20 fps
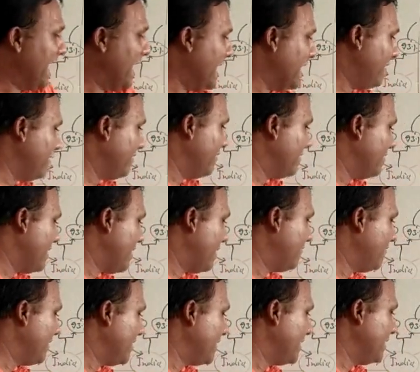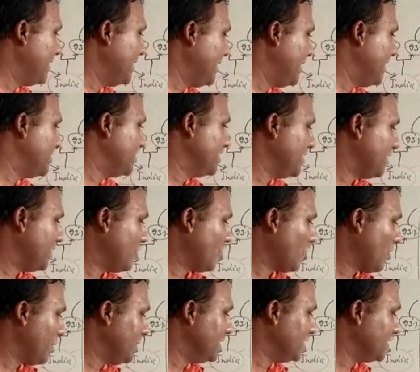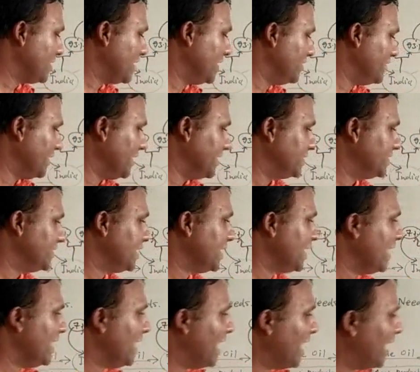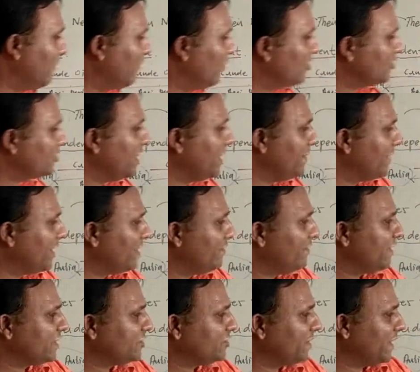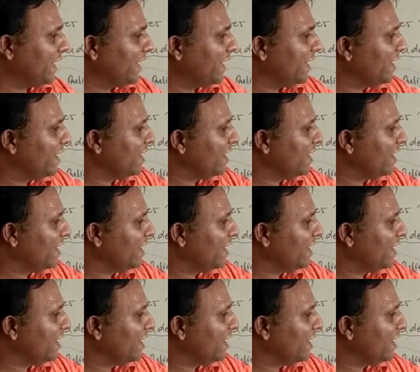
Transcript: and African and Asian economy countries are mostly manufacturing